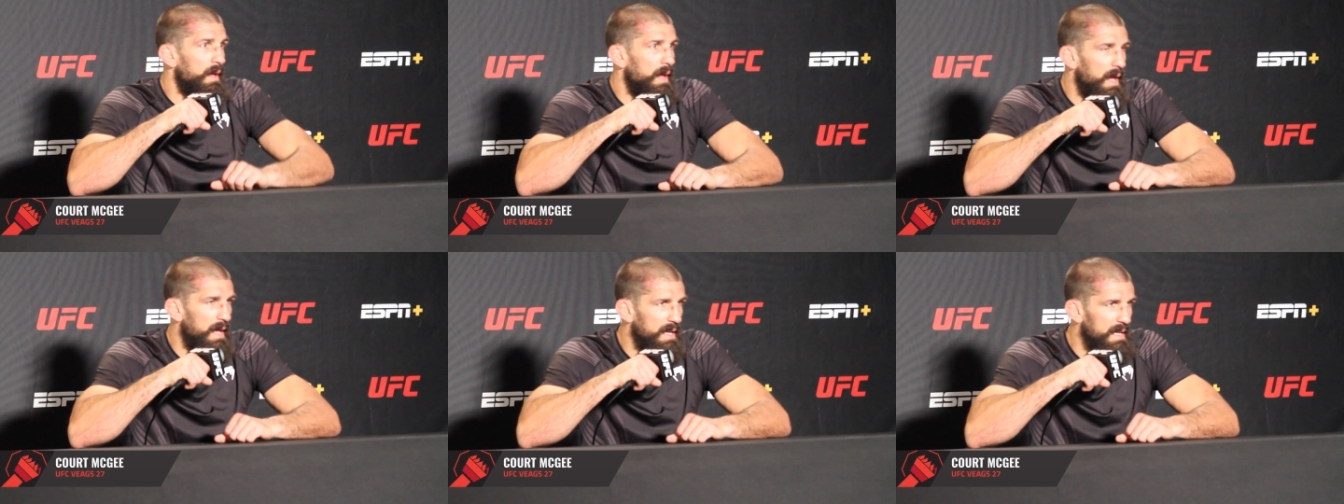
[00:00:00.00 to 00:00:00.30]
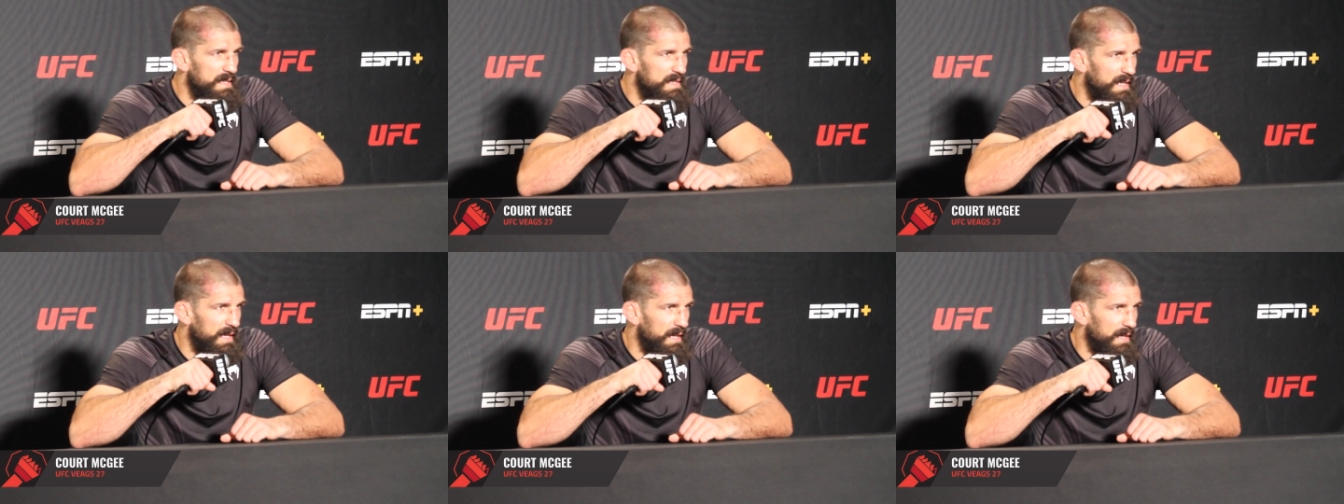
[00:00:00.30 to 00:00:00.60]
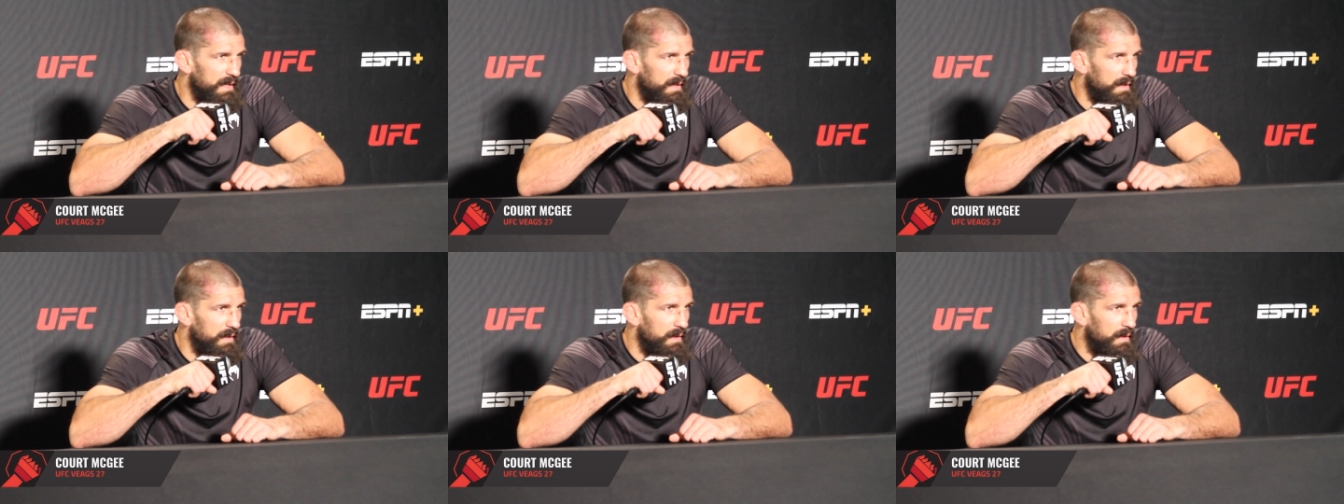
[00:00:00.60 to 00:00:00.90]
and he
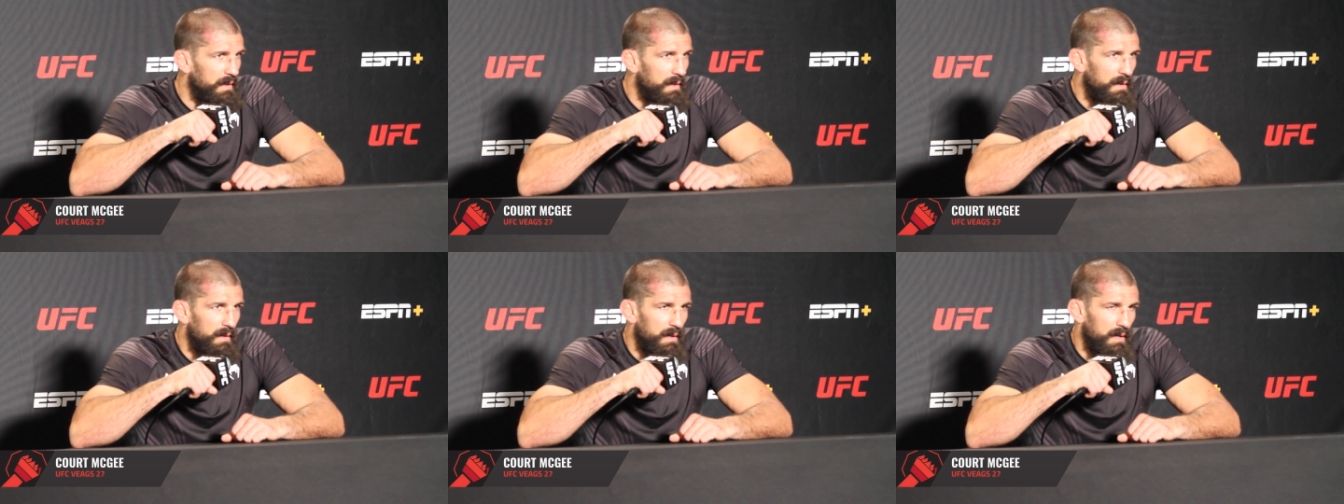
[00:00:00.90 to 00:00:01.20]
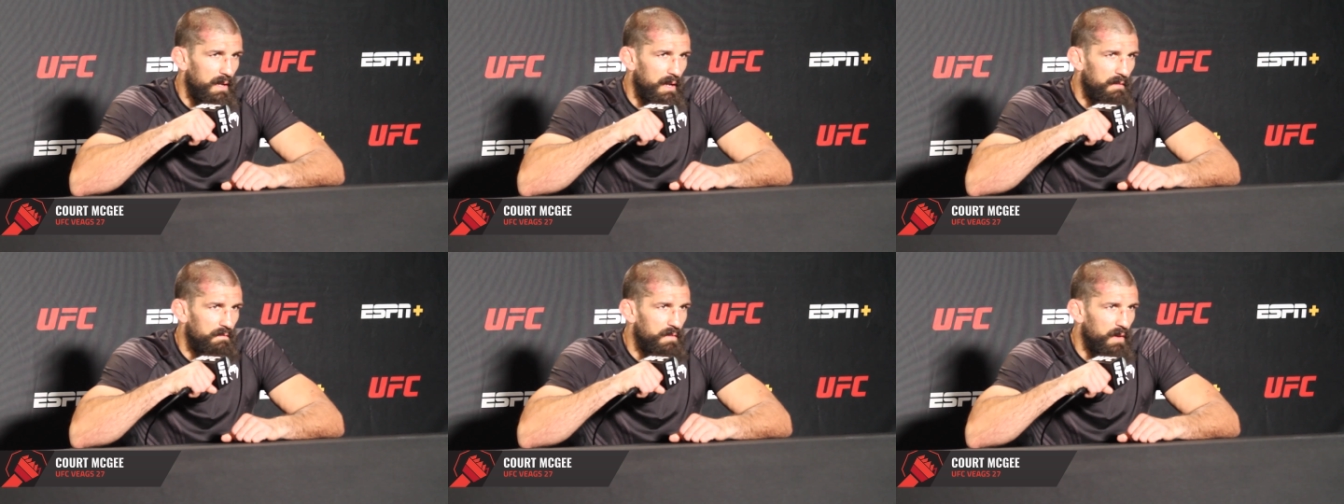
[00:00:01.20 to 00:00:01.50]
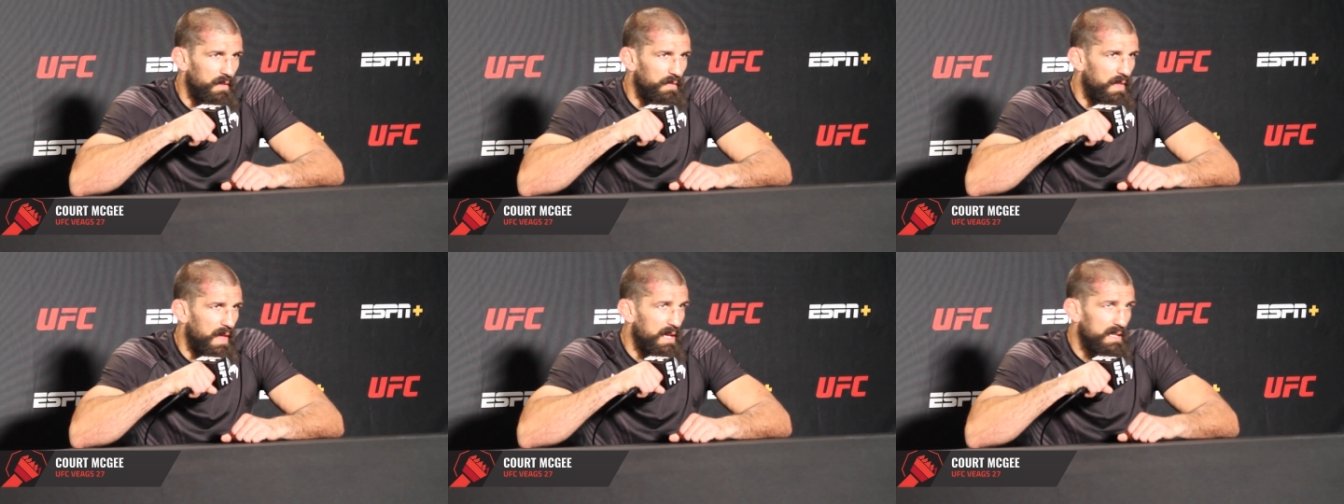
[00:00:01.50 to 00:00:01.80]
did, and I
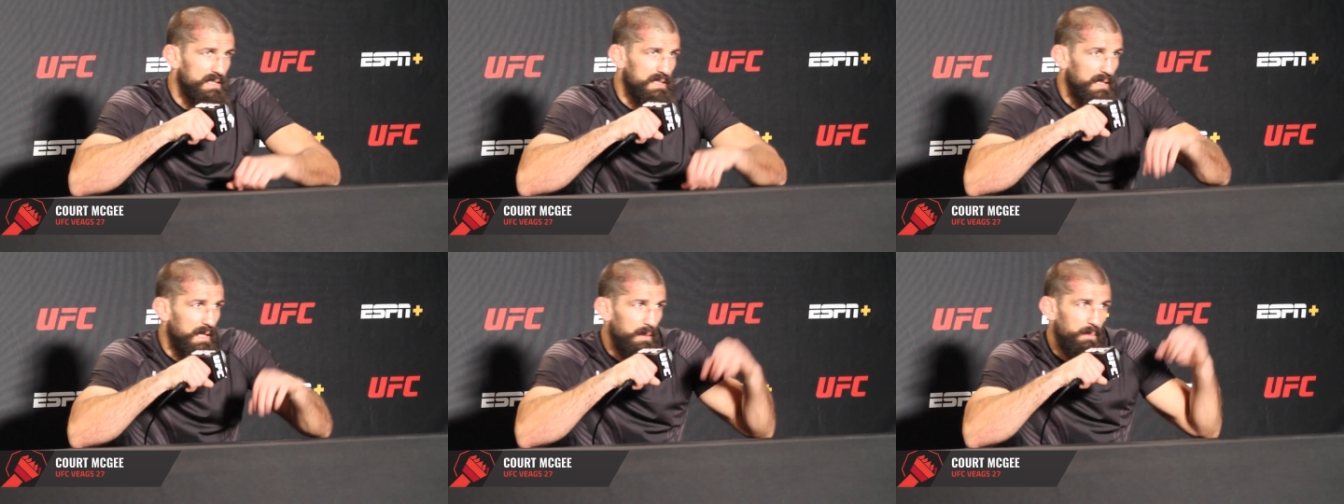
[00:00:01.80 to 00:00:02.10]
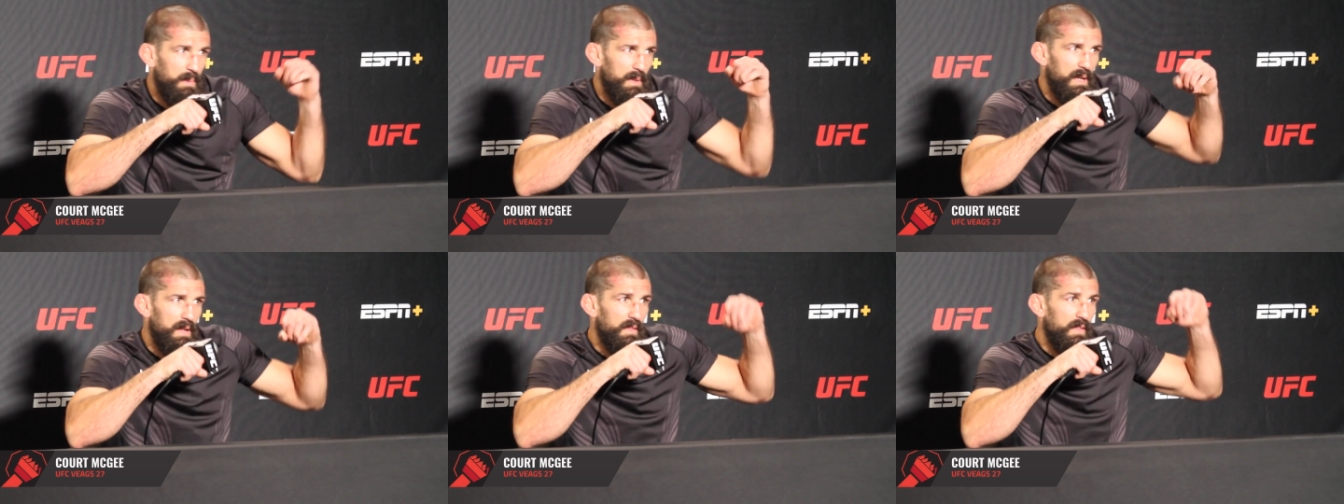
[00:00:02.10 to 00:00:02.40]
felt that slipping,